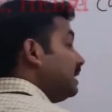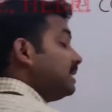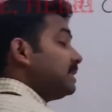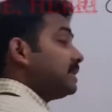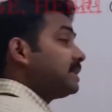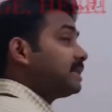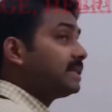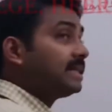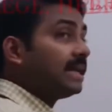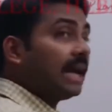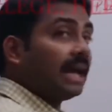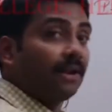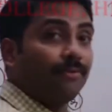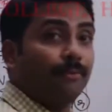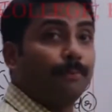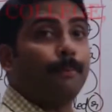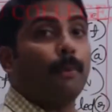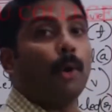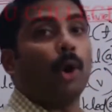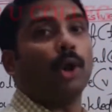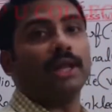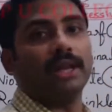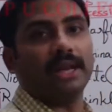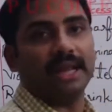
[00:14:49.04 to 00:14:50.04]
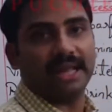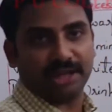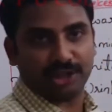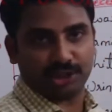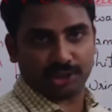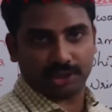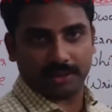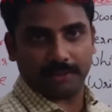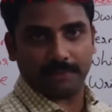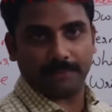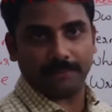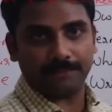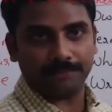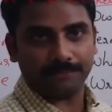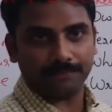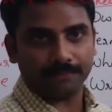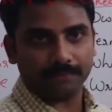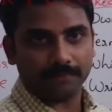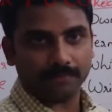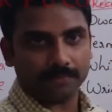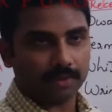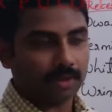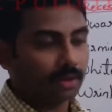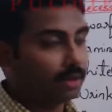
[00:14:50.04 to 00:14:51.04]
Self-pollination.
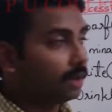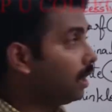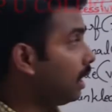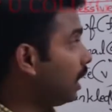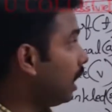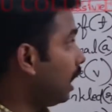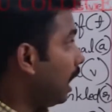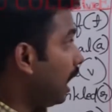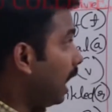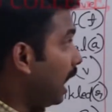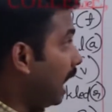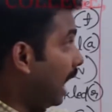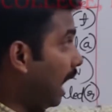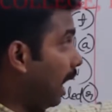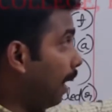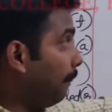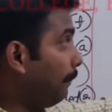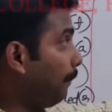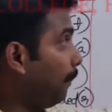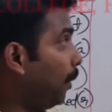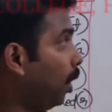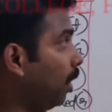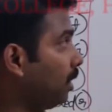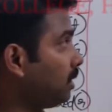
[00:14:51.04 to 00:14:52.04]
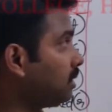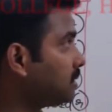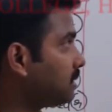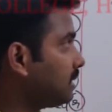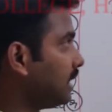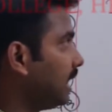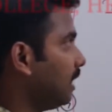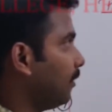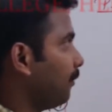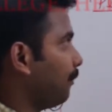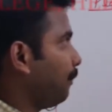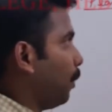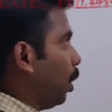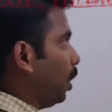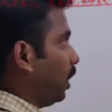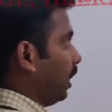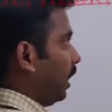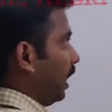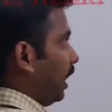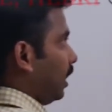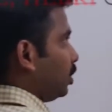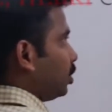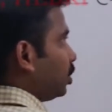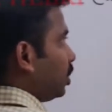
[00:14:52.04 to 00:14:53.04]
Upon
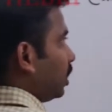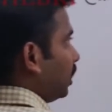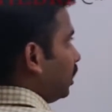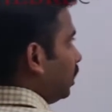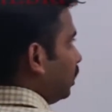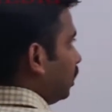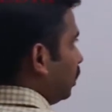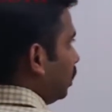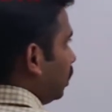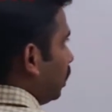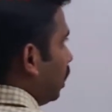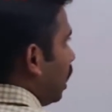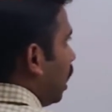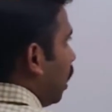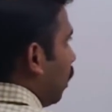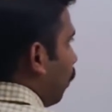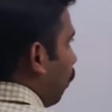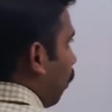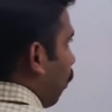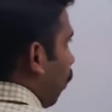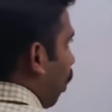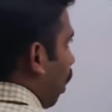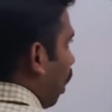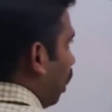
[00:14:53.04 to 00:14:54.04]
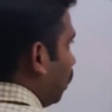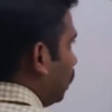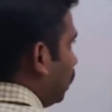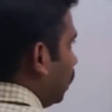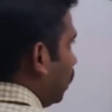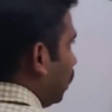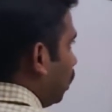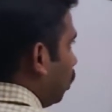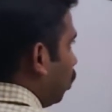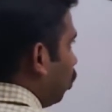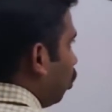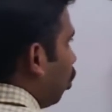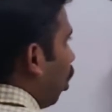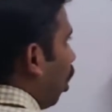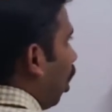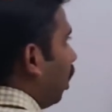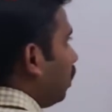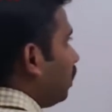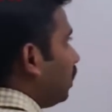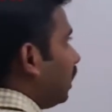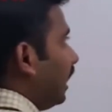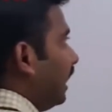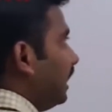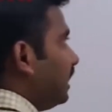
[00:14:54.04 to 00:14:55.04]
self-pollination, what he got
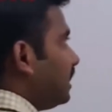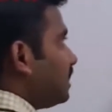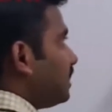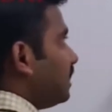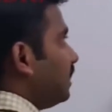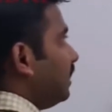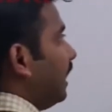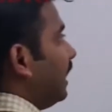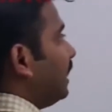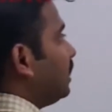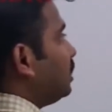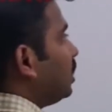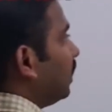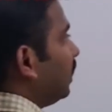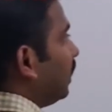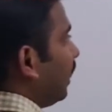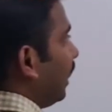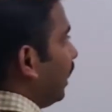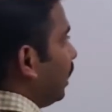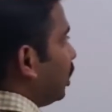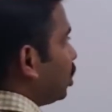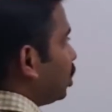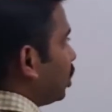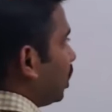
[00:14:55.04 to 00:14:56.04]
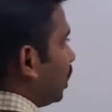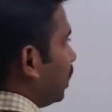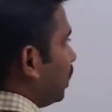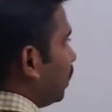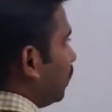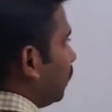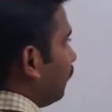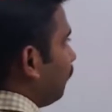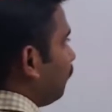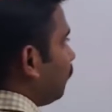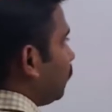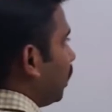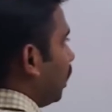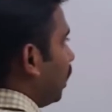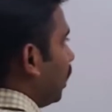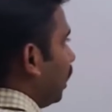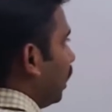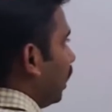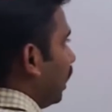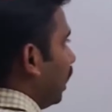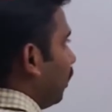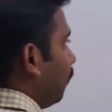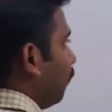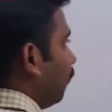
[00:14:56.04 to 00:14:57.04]
its next generation,
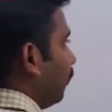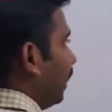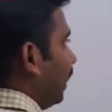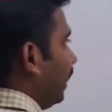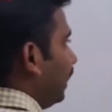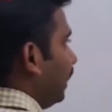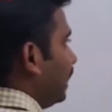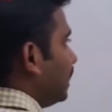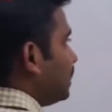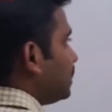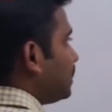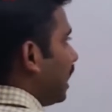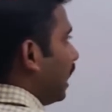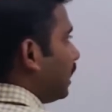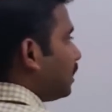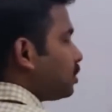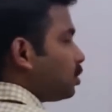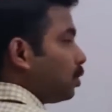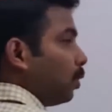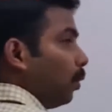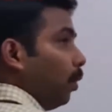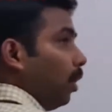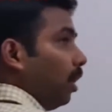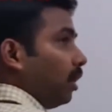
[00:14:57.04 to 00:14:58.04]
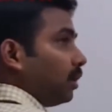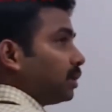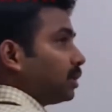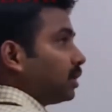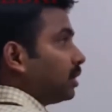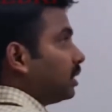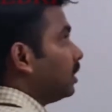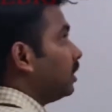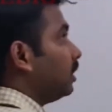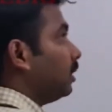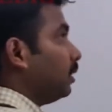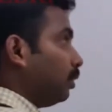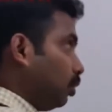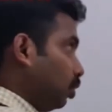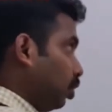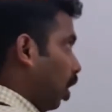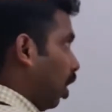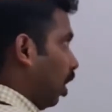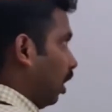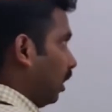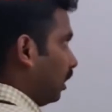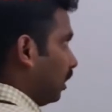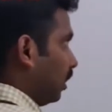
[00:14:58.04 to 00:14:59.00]
if it is also what? Tall.